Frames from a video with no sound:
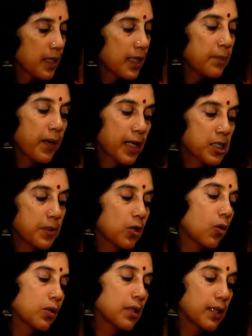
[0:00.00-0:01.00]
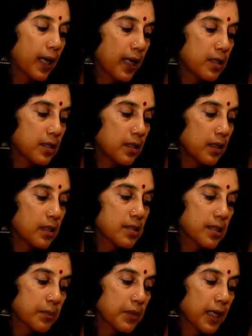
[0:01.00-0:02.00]
He buys me cotton candy
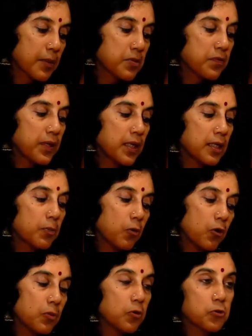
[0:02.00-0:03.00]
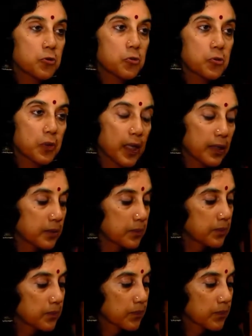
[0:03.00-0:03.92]
and sometimes we read a poem or two together.